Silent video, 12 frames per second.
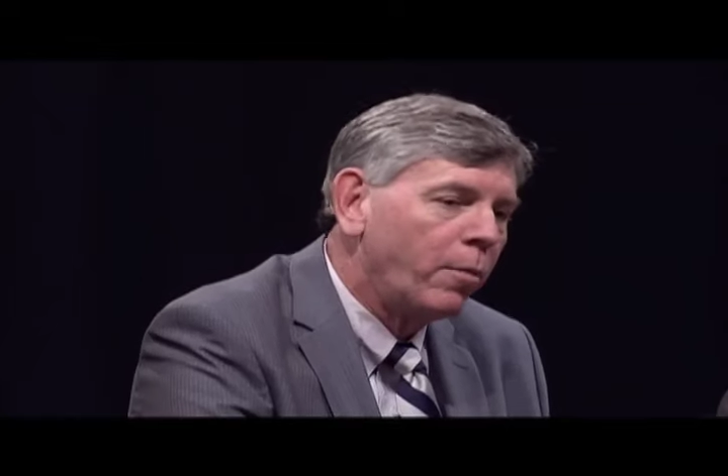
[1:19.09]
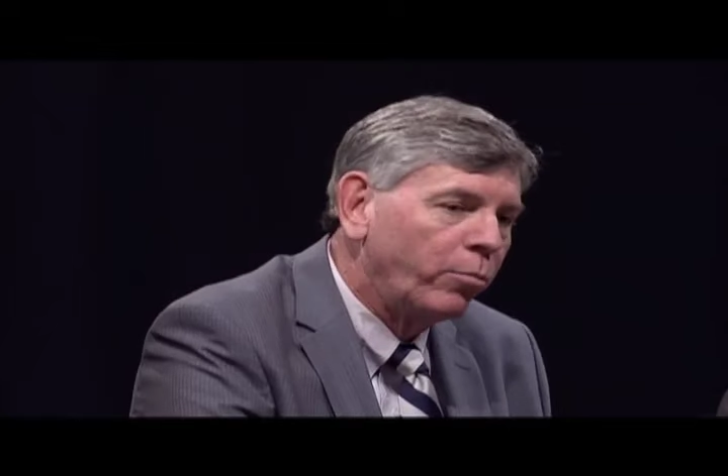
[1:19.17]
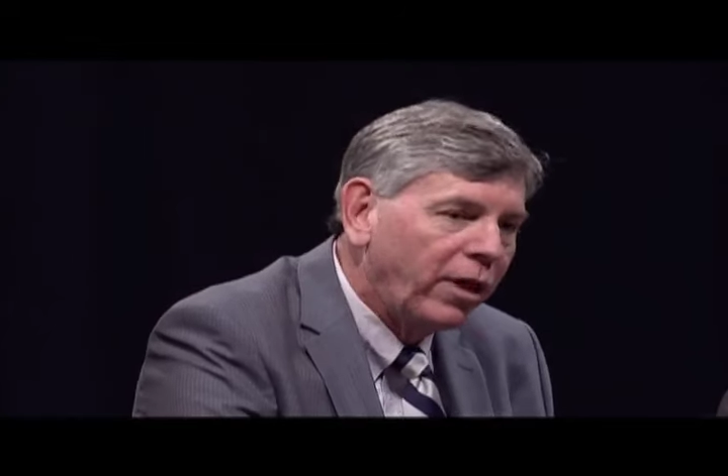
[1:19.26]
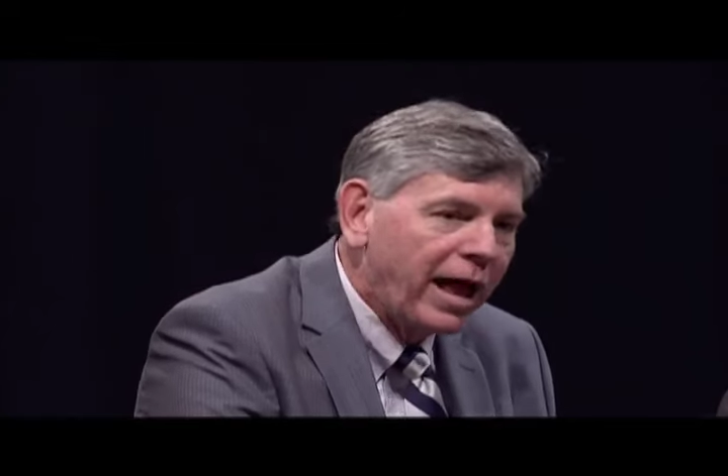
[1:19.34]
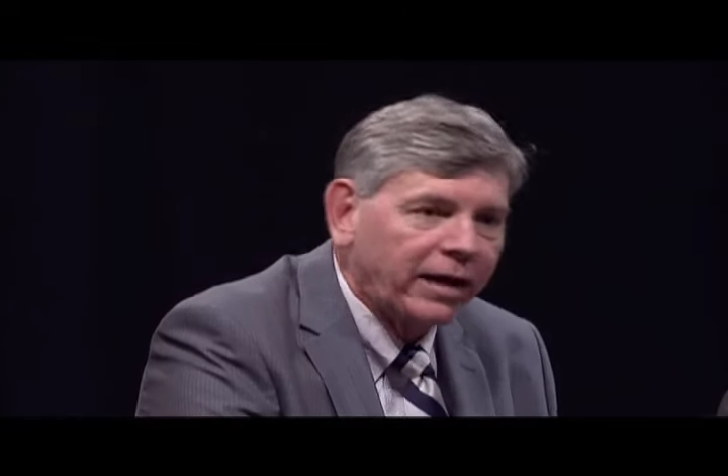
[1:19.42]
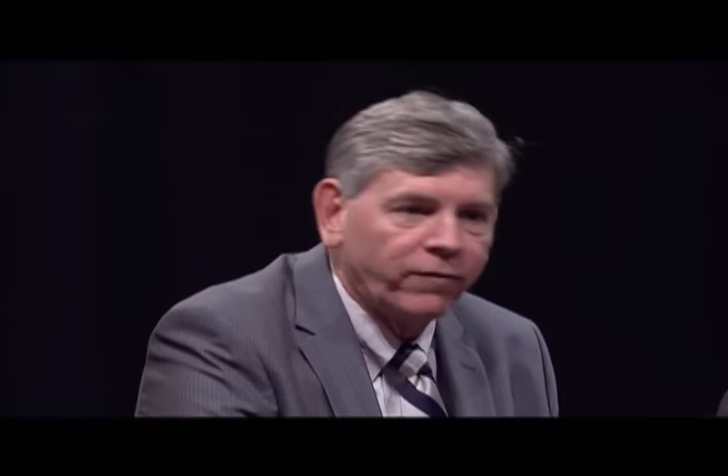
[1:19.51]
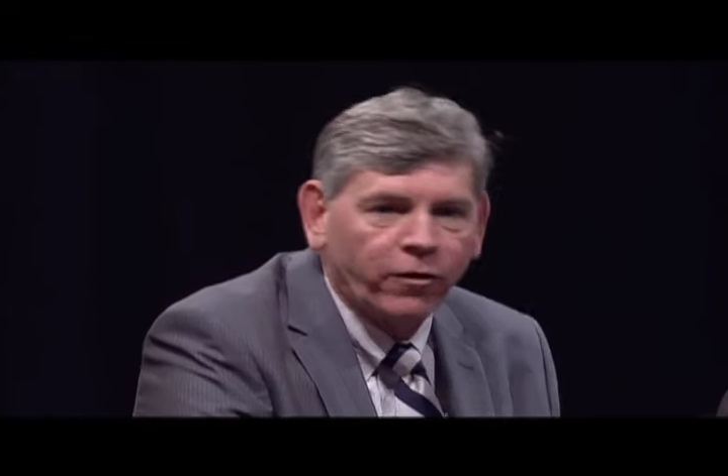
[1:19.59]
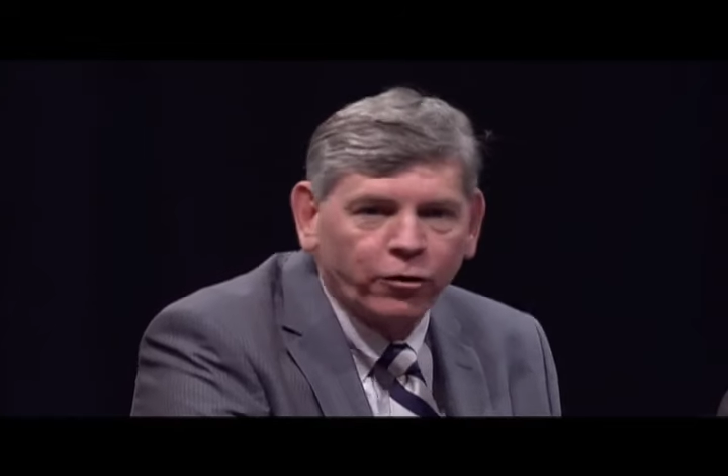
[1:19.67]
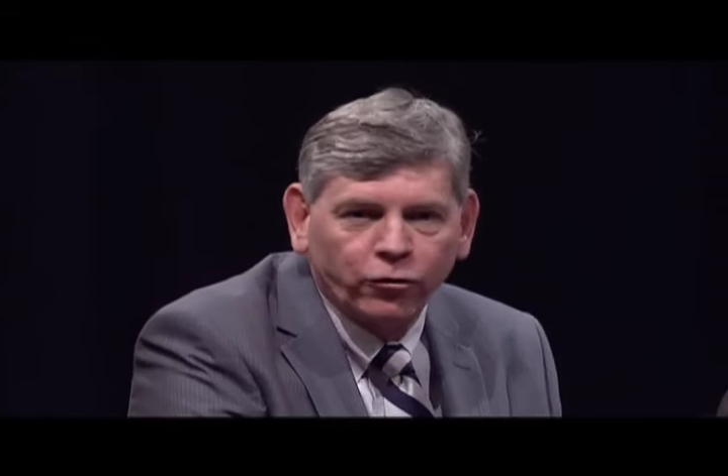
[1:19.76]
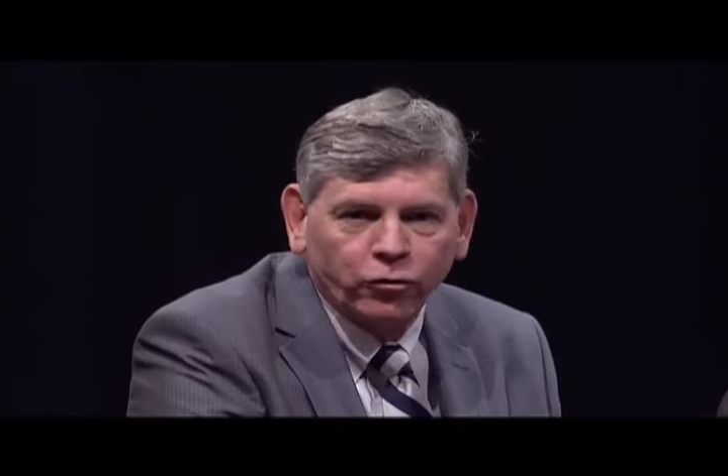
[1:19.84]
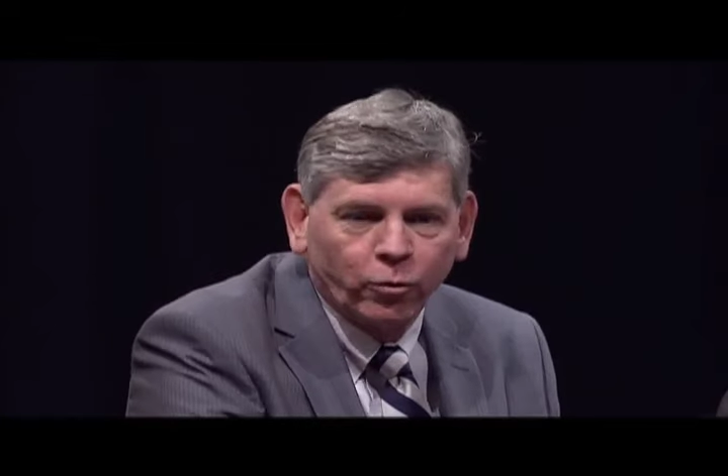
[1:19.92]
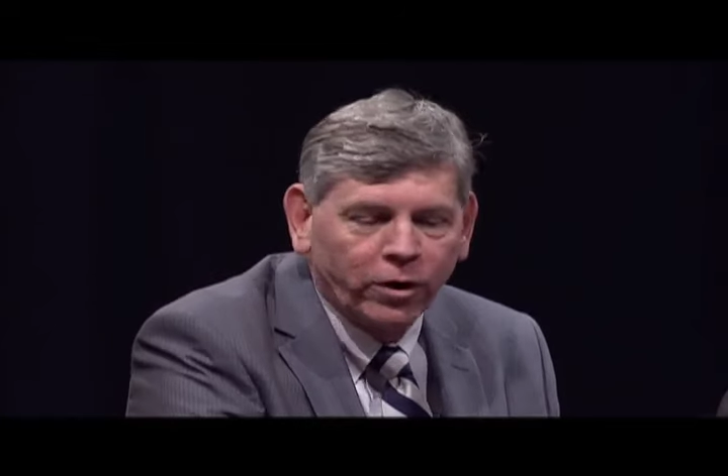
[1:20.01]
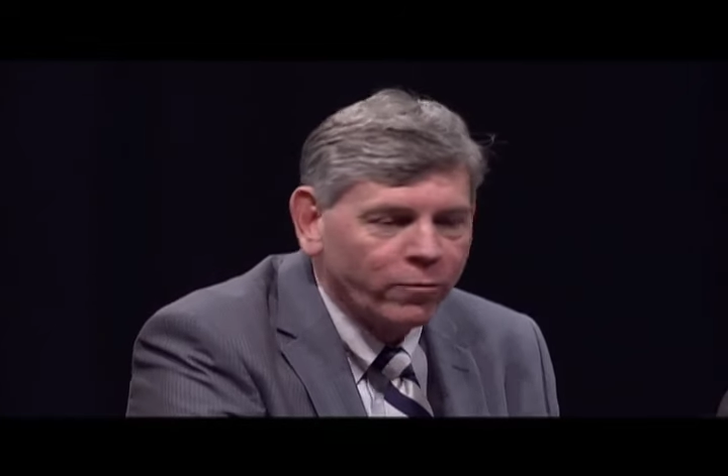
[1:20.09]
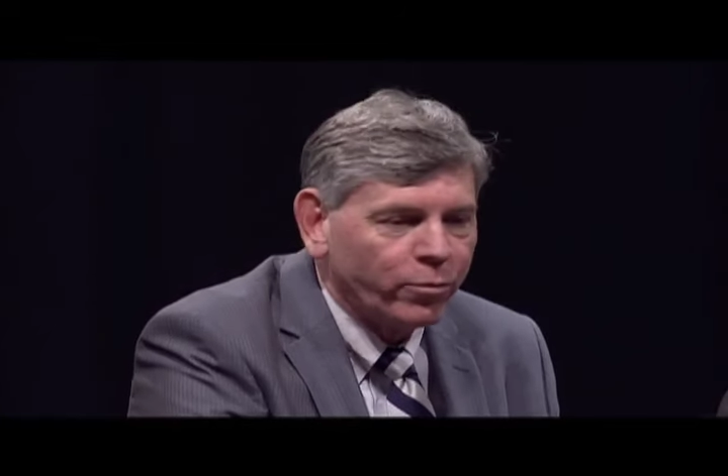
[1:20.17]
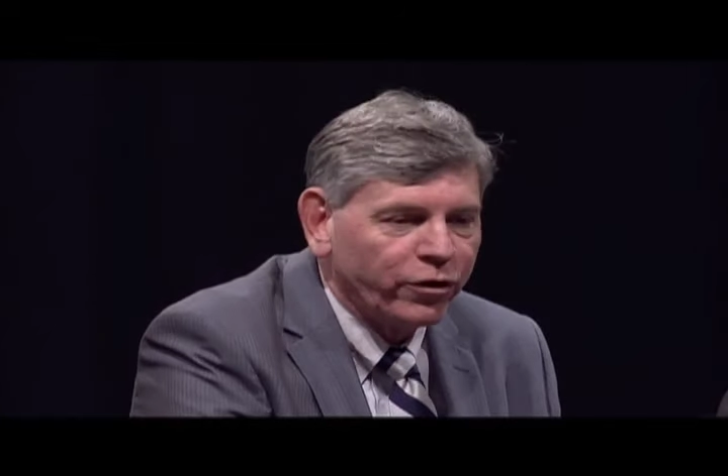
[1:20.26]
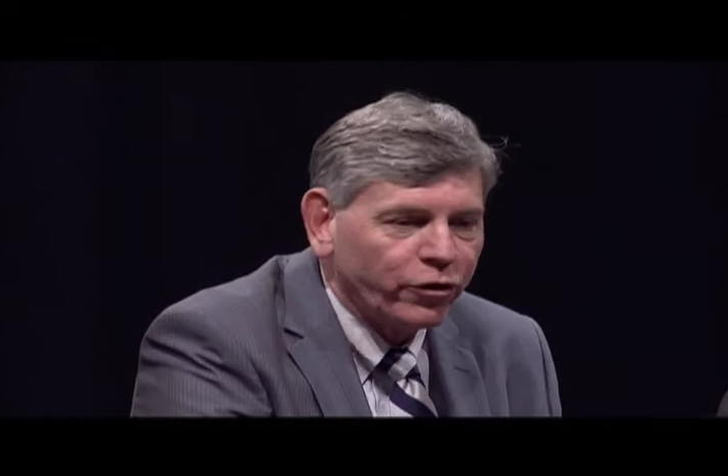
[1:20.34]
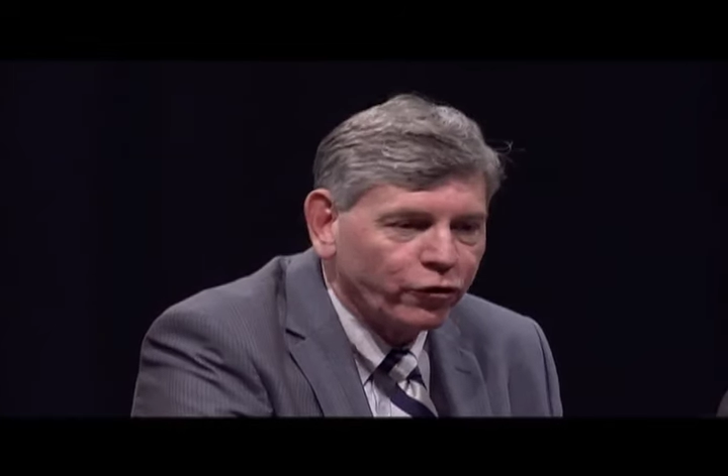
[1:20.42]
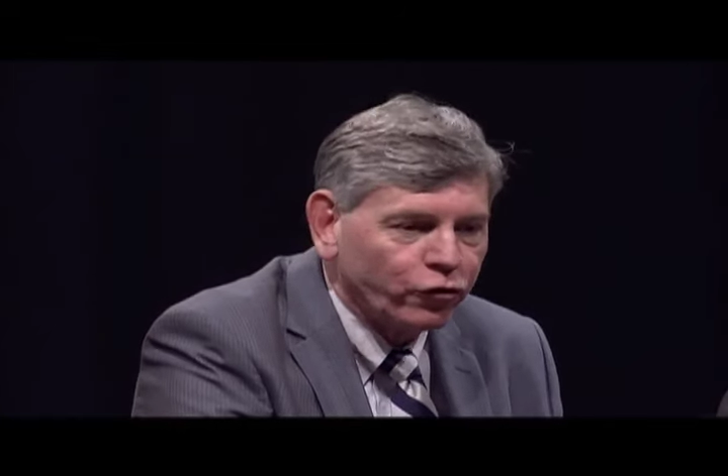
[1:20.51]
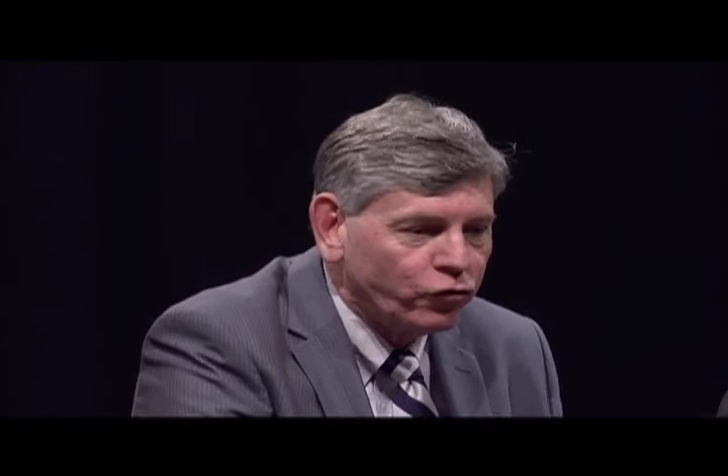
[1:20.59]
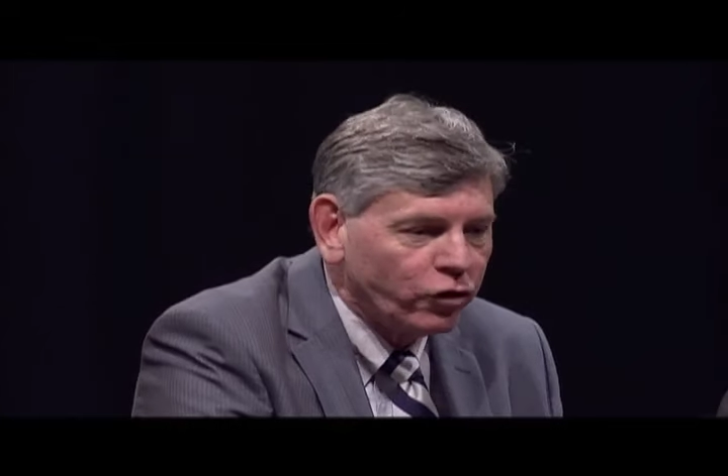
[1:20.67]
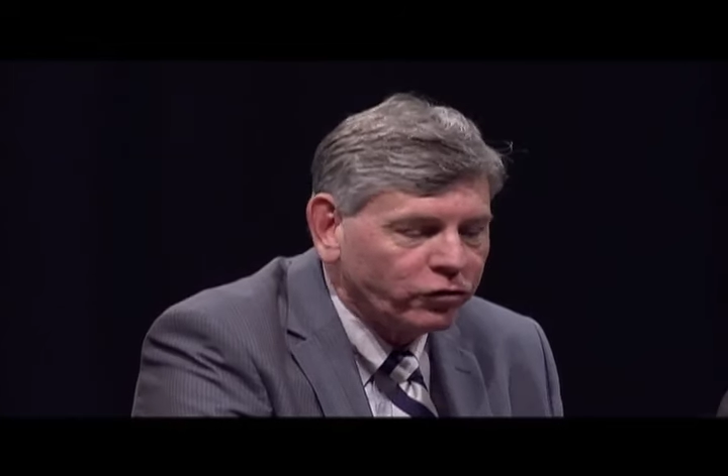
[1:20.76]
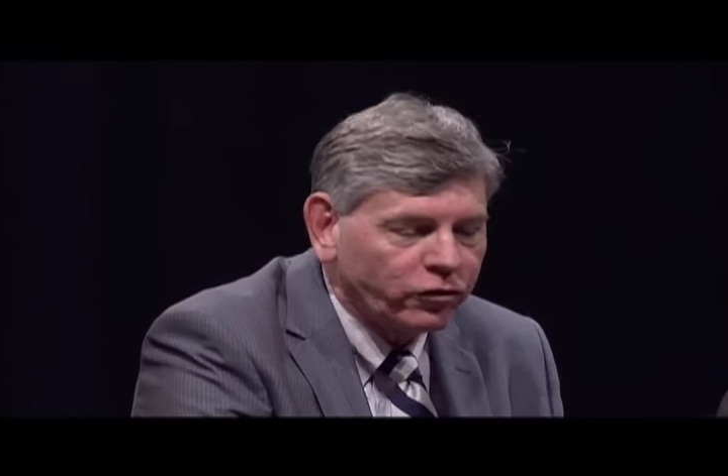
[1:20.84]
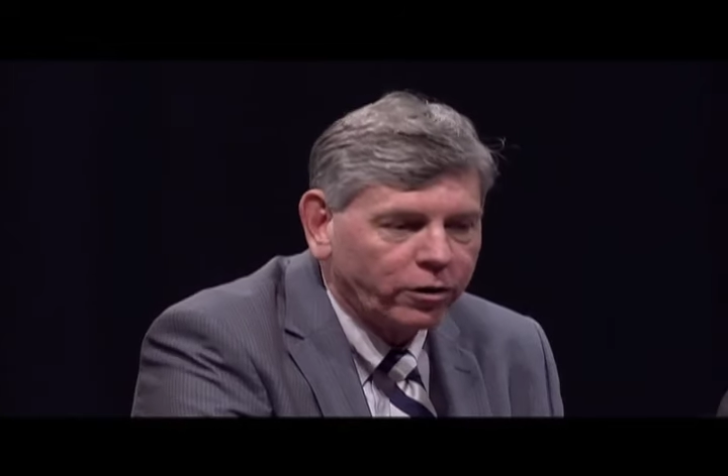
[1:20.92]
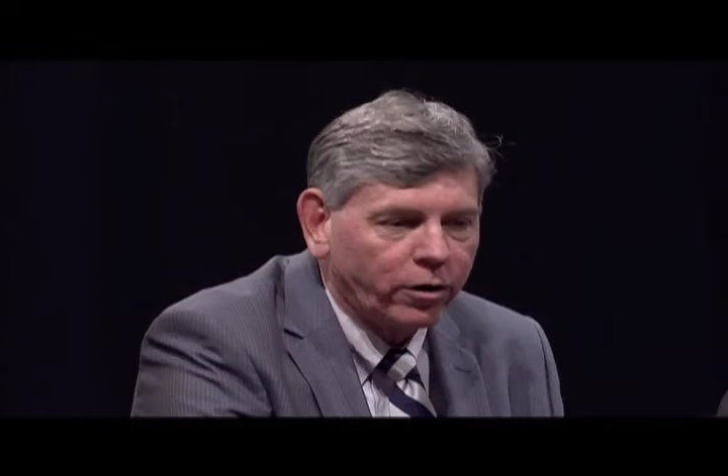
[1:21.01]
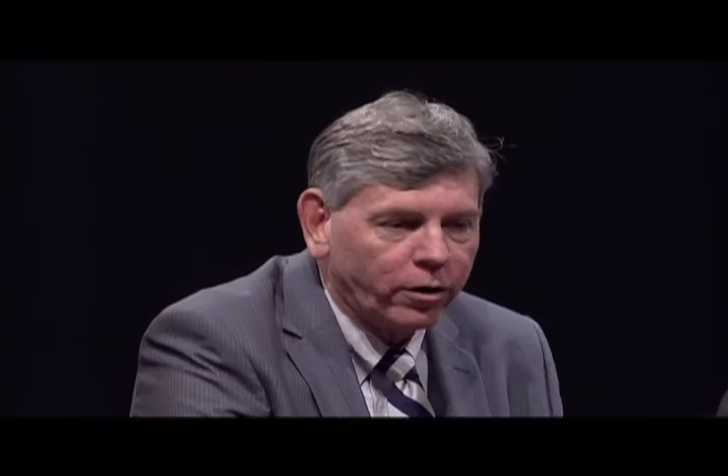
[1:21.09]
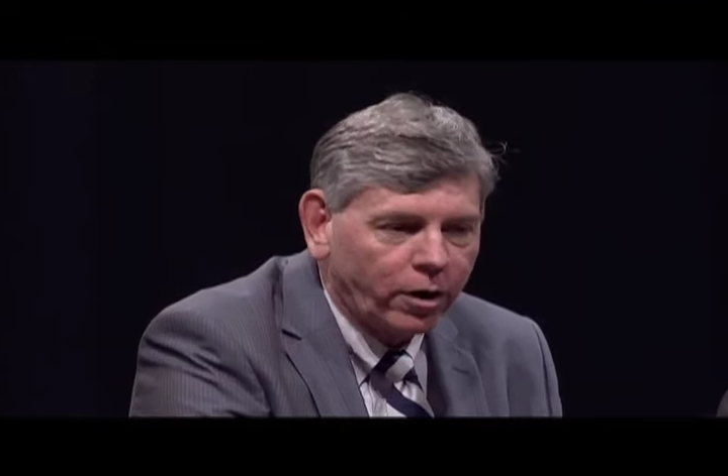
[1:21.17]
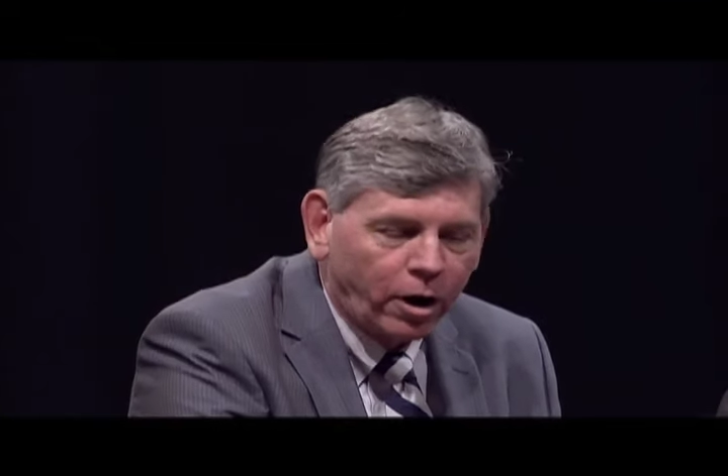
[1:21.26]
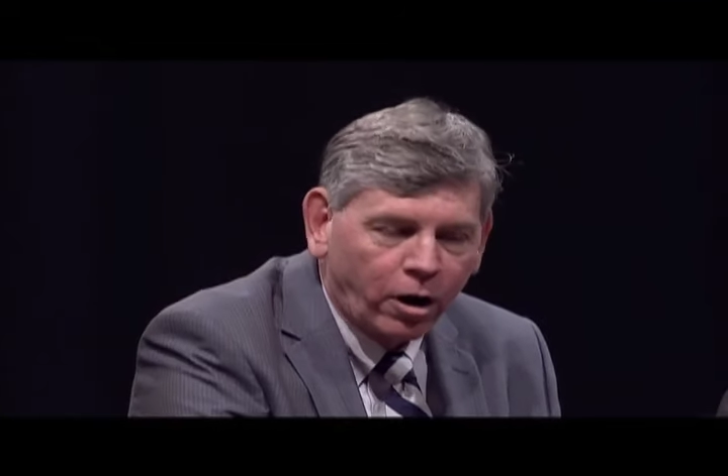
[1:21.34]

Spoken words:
black voters or whatever, but there's just a